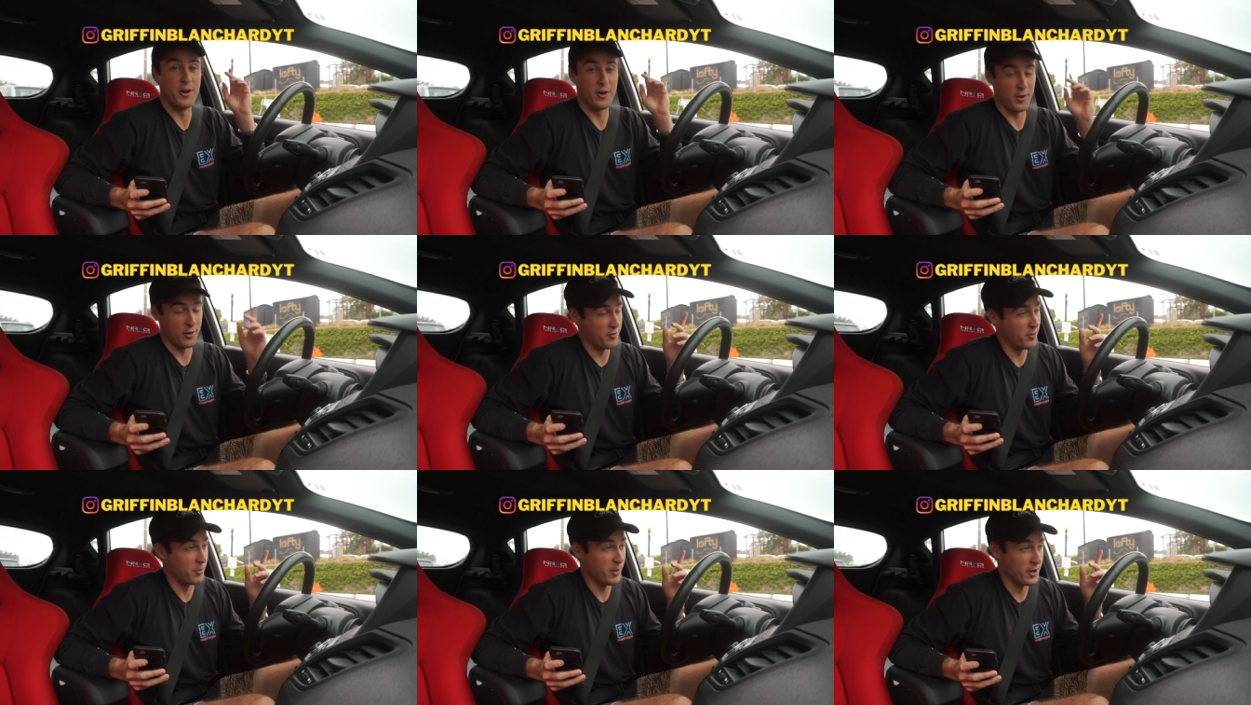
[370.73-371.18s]

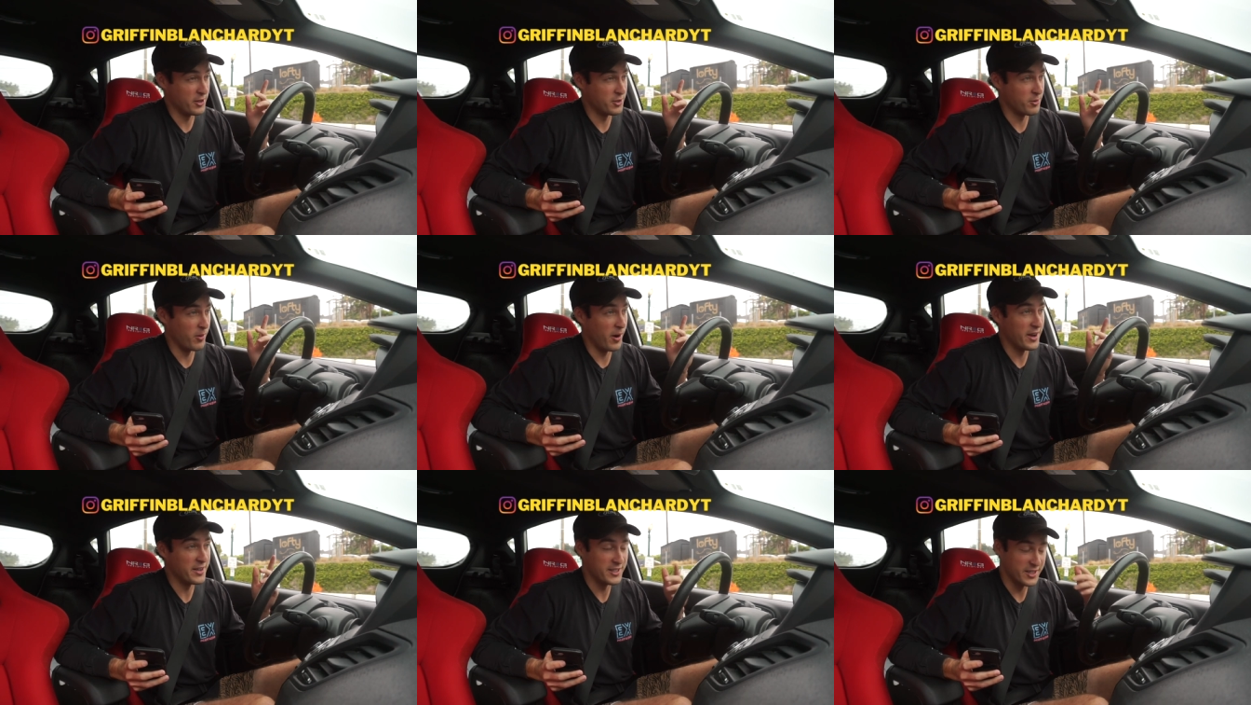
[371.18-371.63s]
Griffin
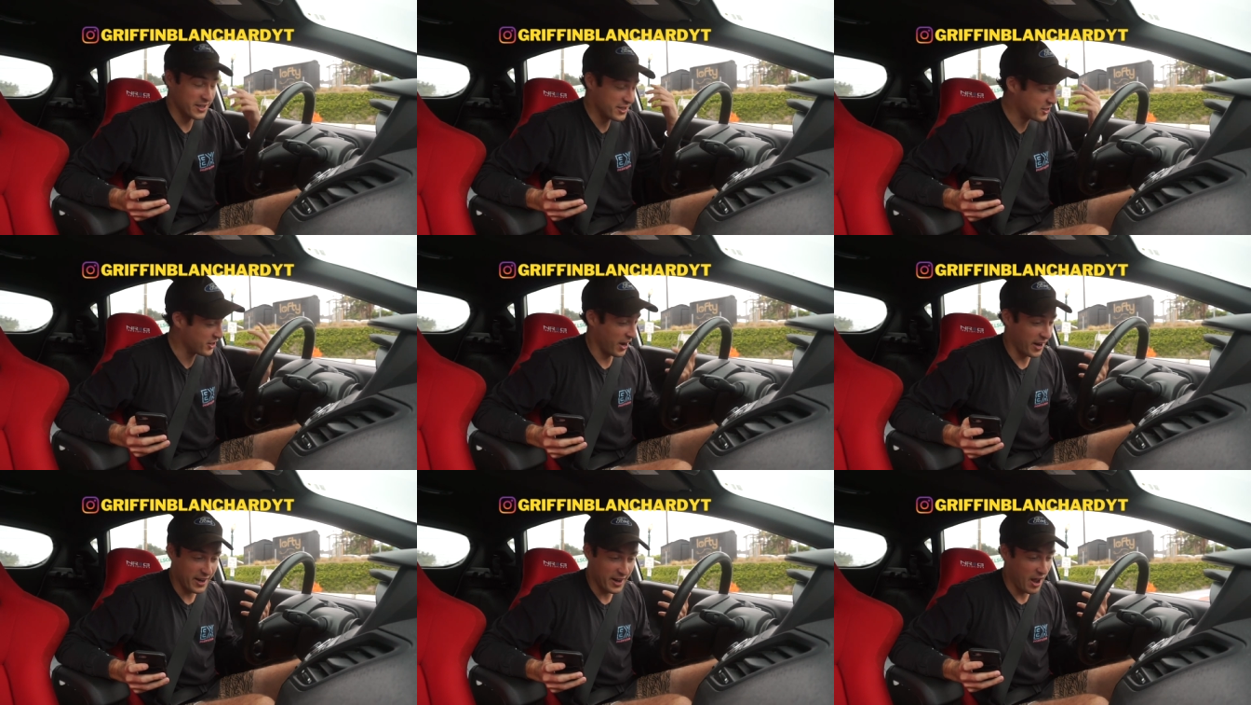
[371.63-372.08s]
Blanchard YT,
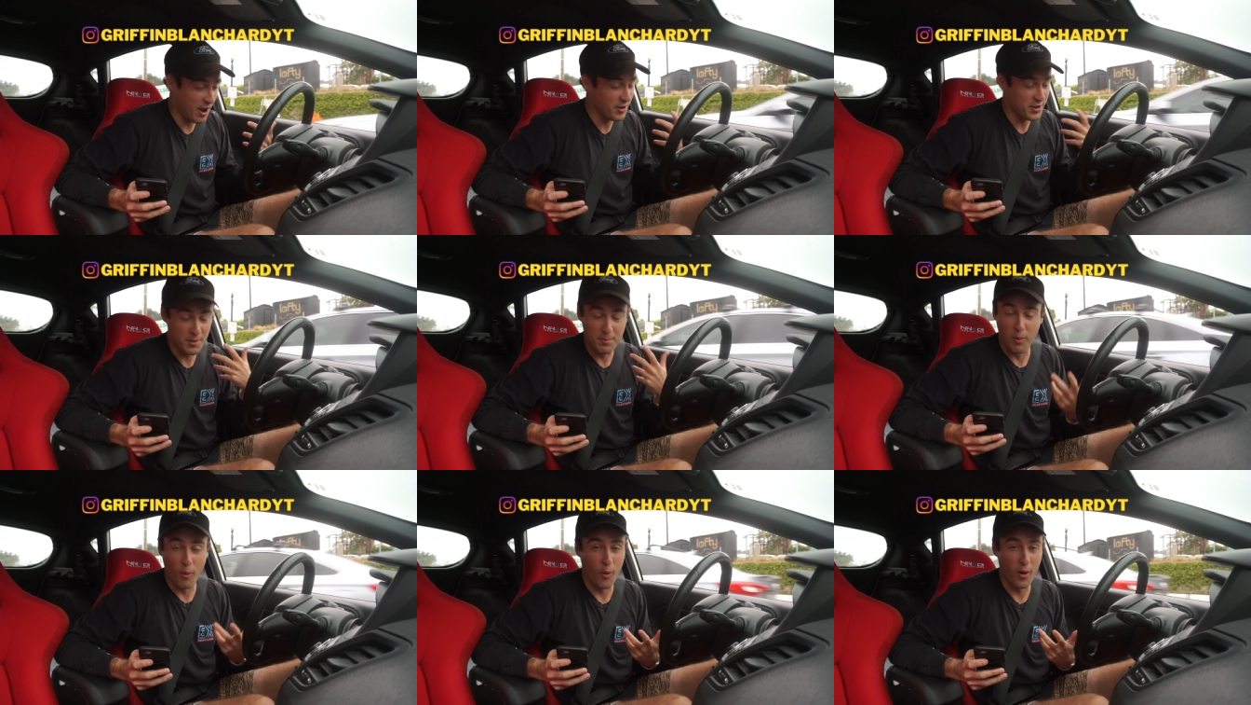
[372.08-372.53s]
check it
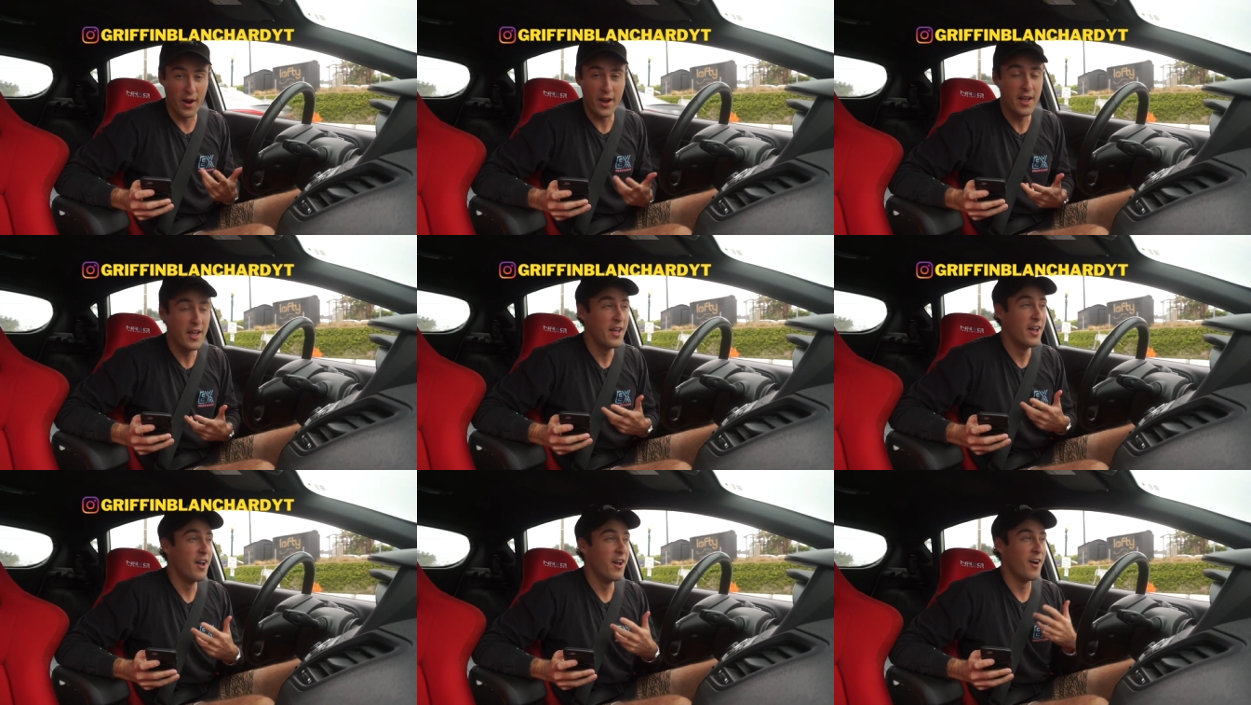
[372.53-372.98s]
out, you boy,
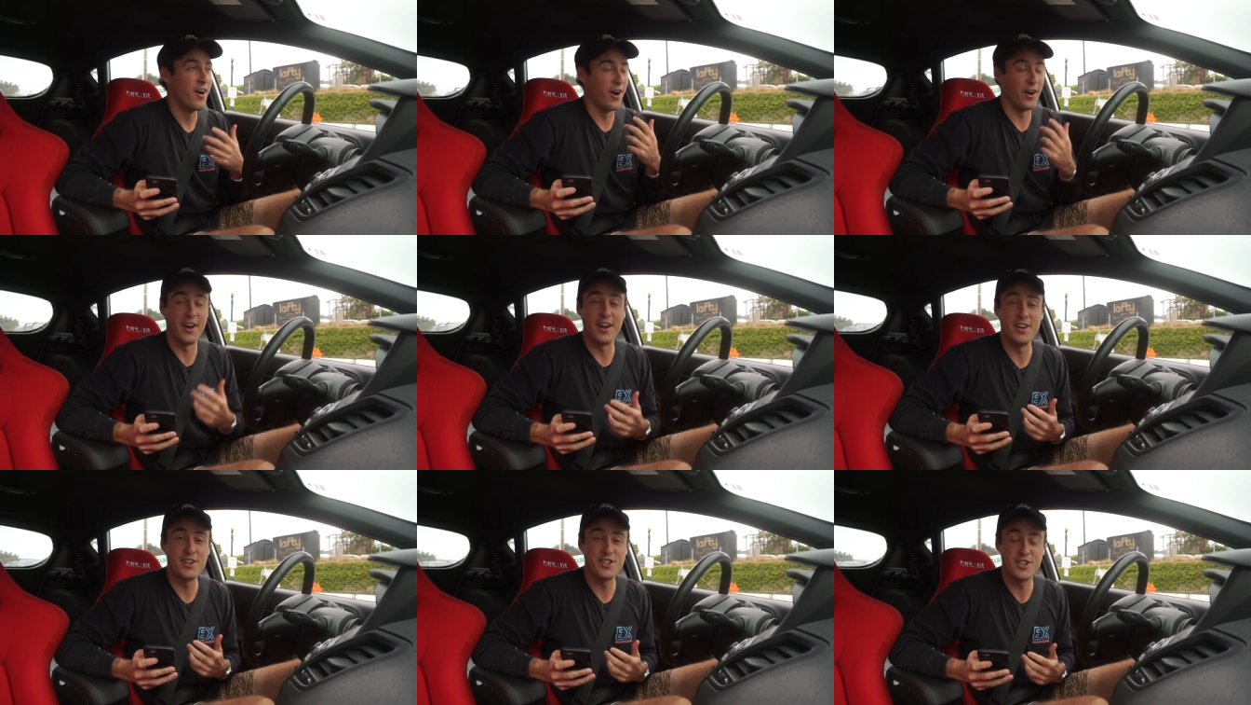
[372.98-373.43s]

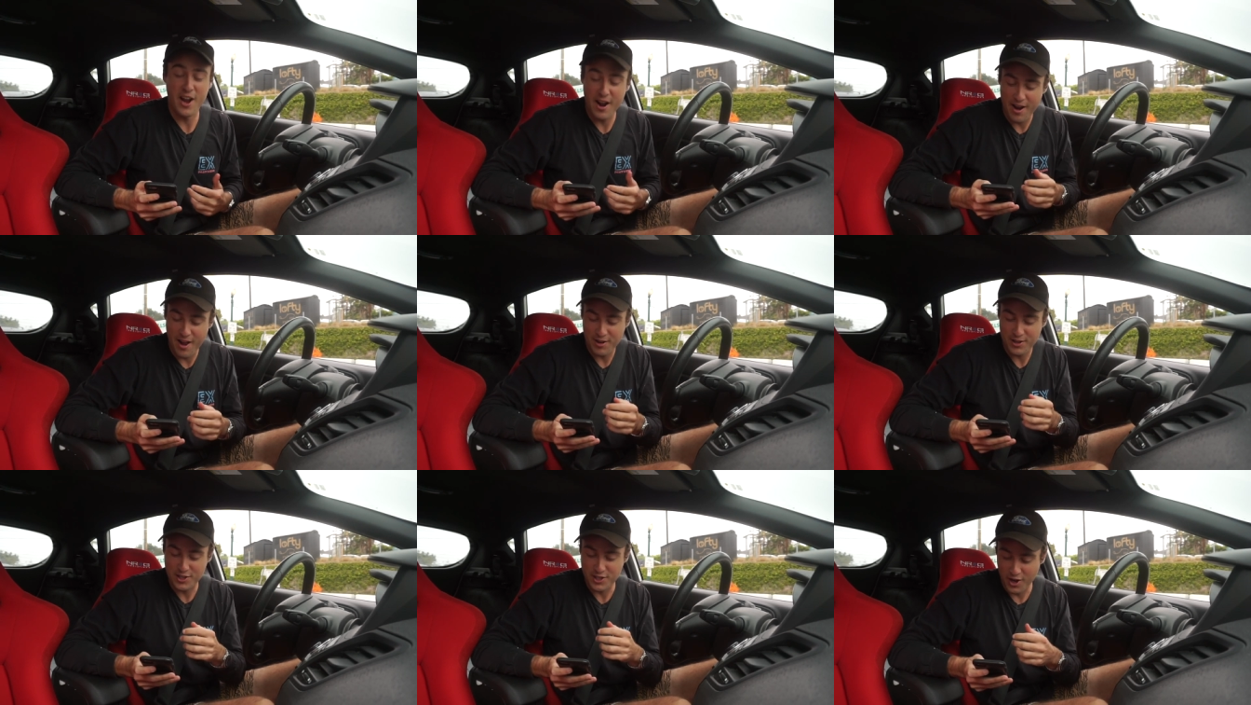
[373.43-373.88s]
are getting a shout out.